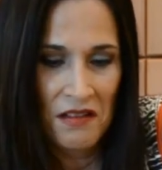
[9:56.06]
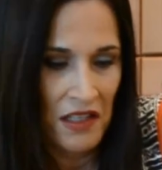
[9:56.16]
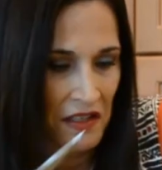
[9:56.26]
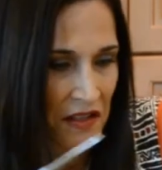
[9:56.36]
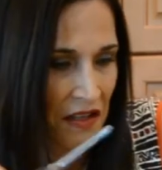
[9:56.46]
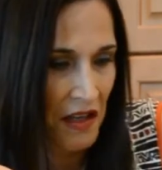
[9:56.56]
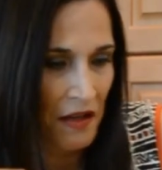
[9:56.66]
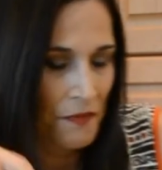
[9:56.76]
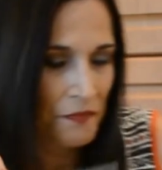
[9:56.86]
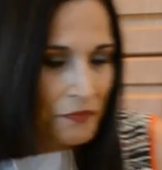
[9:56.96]
this
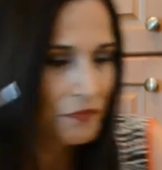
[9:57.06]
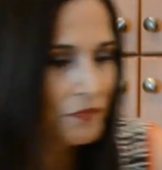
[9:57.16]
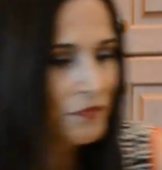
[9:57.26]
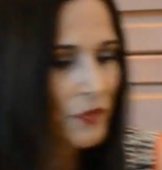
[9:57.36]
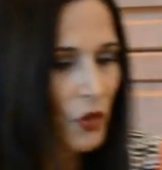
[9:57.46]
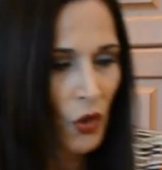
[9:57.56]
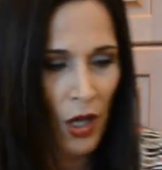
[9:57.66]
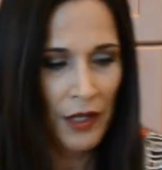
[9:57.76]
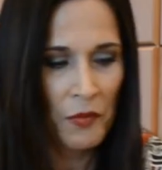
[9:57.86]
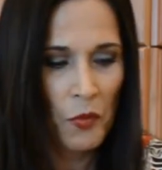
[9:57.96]

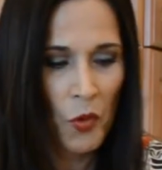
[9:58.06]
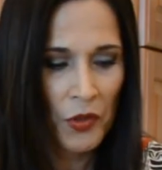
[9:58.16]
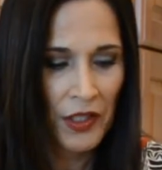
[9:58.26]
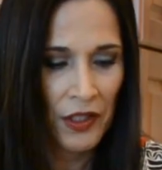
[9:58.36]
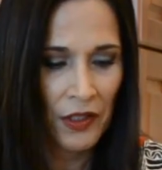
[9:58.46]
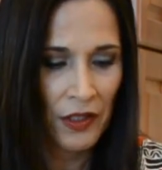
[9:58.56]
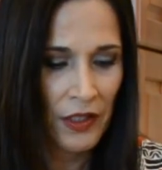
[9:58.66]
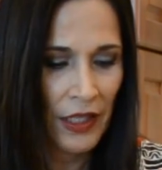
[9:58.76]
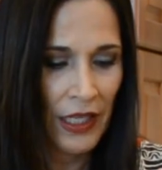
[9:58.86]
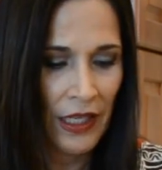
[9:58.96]
cutting board
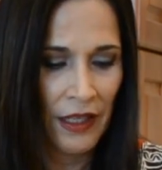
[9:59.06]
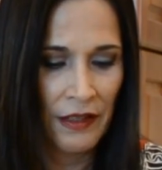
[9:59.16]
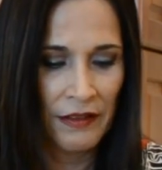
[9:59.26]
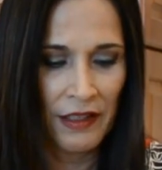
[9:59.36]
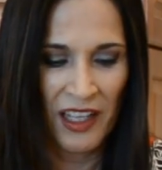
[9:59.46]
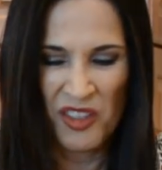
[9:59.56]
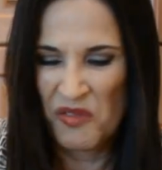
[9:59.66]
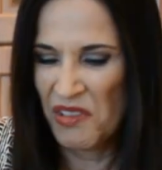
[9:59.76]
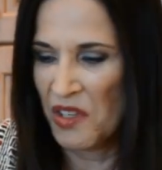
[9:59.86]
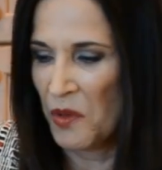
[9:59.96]
here, and I
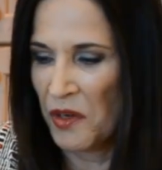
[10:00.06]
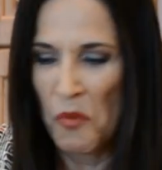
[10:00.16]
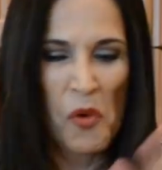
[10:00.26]
don't really want to